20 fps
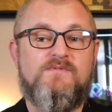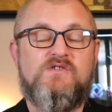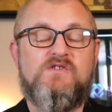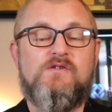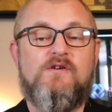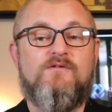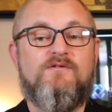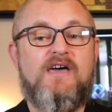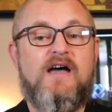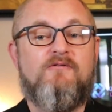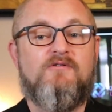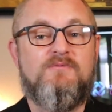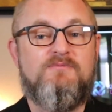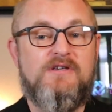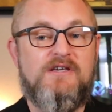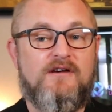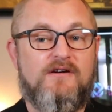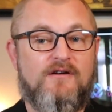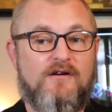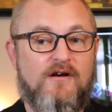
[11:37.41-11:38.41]
So that would
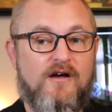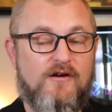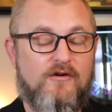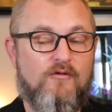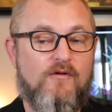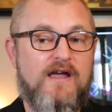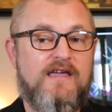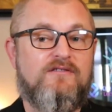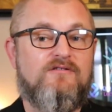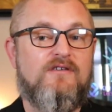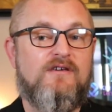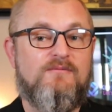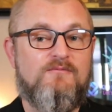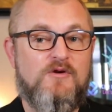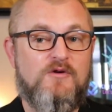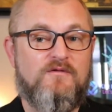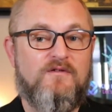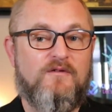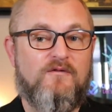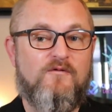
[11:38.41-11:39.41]
be a great thing
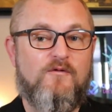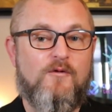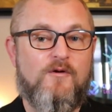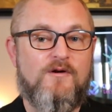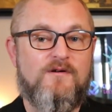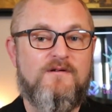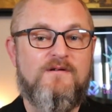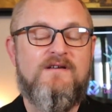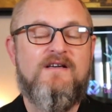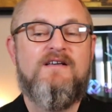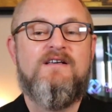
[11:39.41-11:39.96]
moving forward.